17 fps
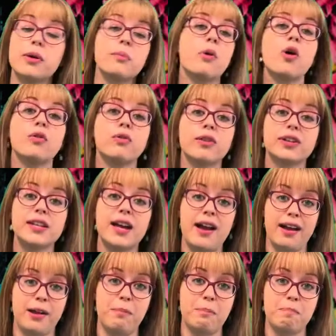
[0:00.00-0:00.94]
them over
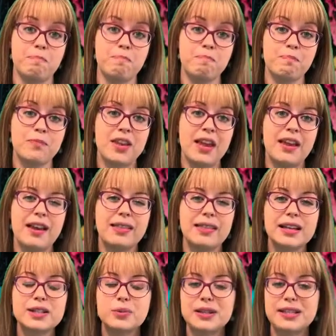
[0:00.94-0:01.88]
time,
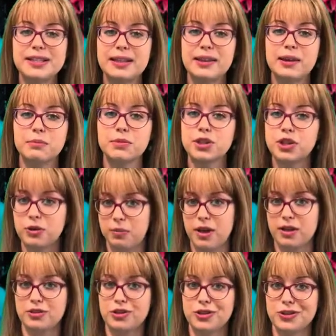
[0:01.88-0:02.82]
unless we see them too
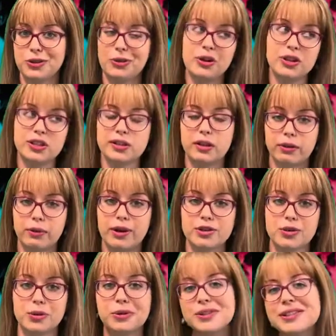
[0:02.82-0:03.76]
much. So there is a
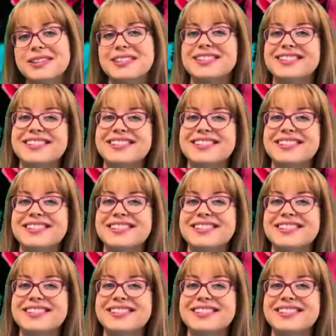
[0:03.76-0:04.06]
threshold.